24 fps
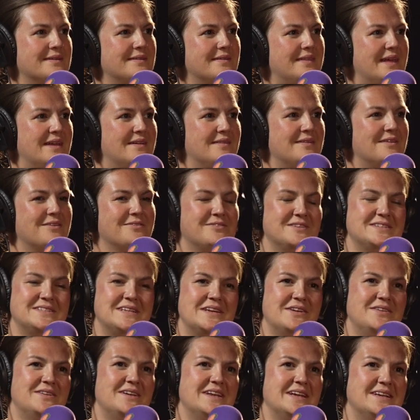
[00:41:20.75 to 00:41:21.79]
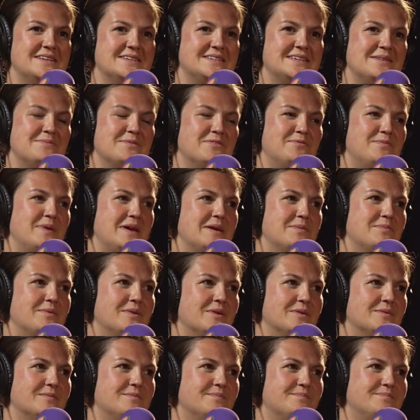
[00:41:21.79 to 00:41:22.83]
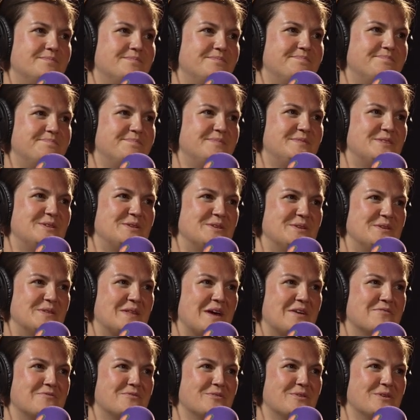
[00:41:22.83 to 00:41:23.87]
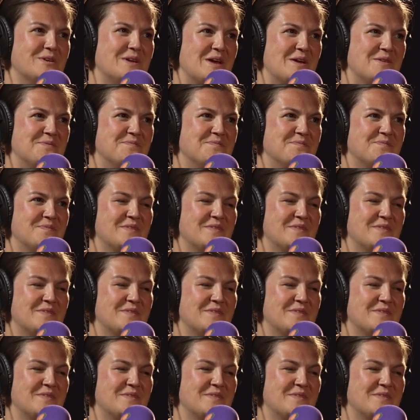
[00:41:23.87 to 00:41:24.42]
then obviously you'd need a team of people to do that for you.